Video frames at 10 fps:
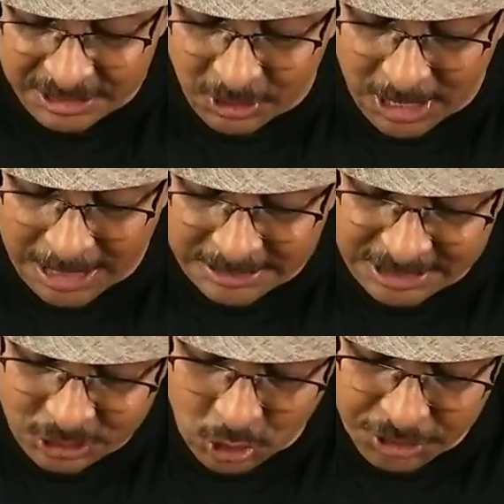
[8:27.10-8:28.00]
So I'll
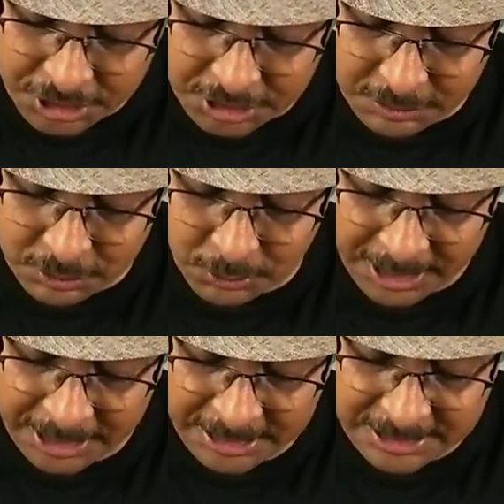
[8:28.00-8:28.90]
just continue
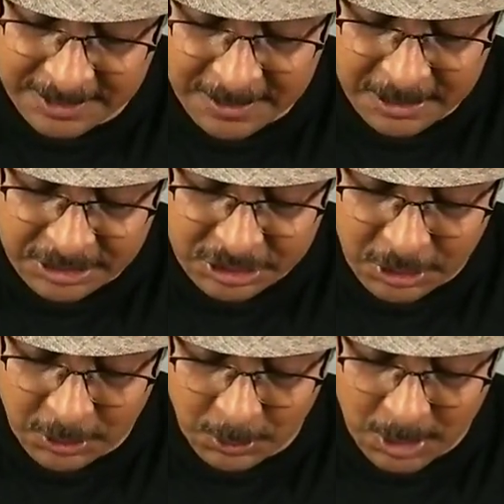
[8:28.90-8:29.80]
doing it.
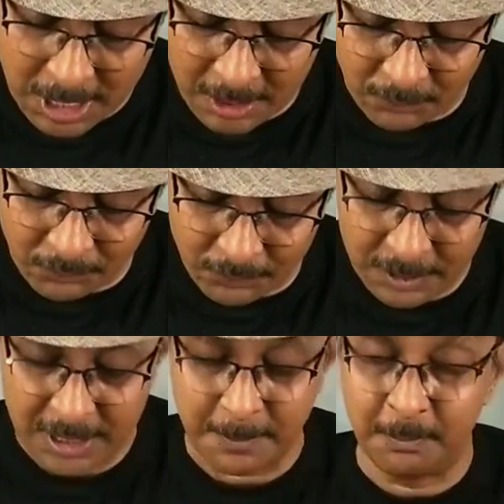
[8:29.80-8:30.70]
So,
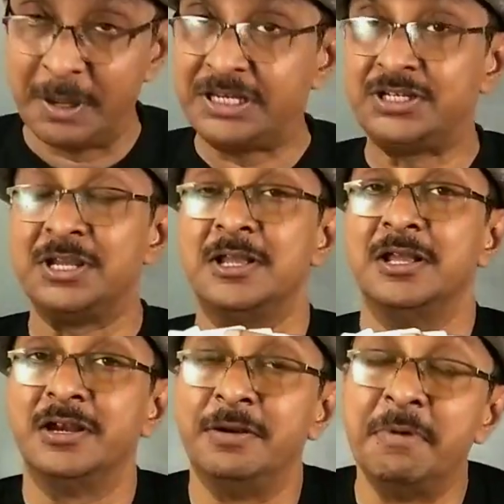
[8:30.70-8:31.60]
but
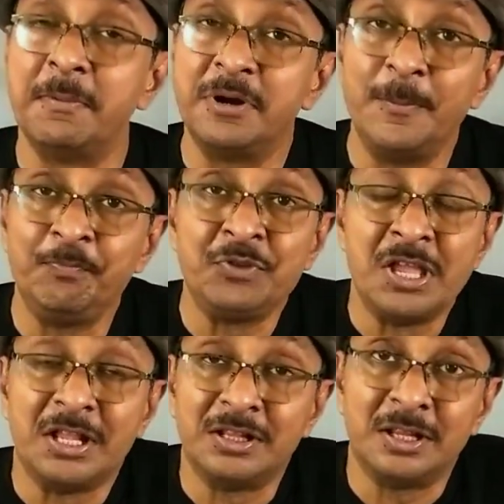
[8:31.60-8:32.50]
remember,
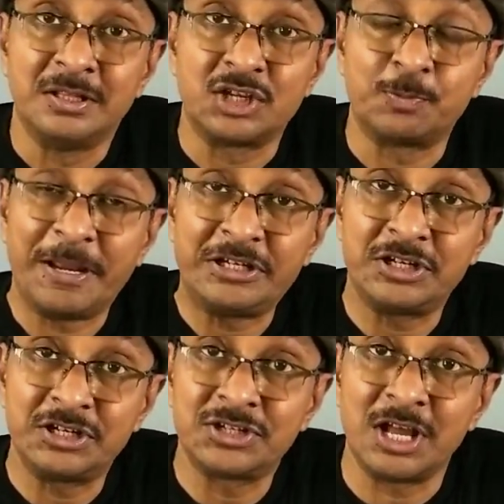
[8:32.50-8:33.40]
the
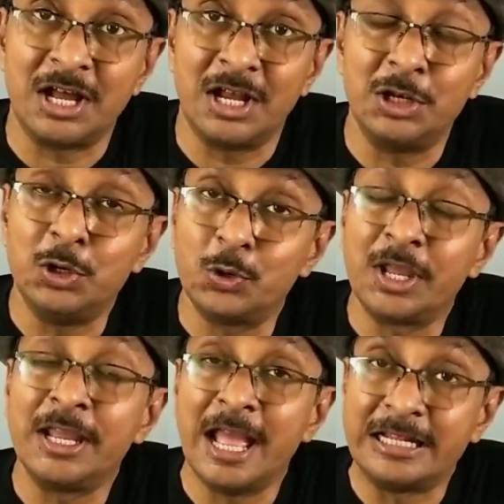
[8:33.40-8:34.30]
spectators are
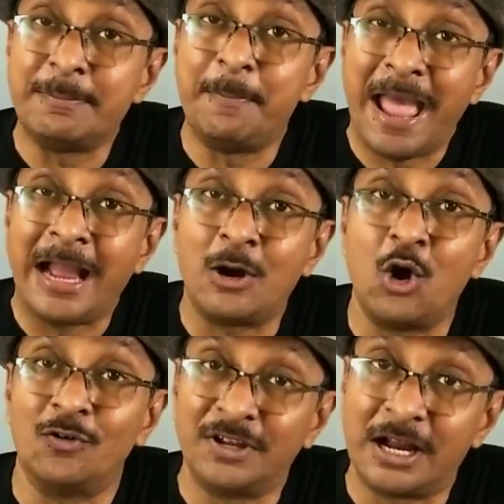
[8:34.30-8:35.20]
looking at the back
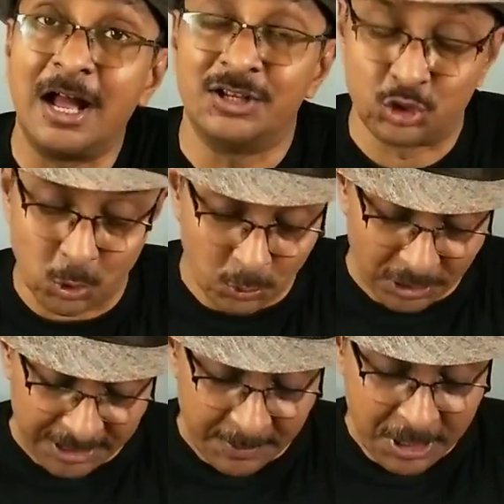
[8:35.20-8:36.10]
of the cards
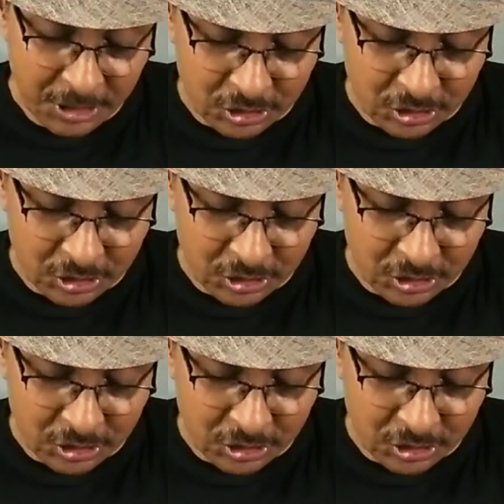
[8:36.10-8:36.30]
only.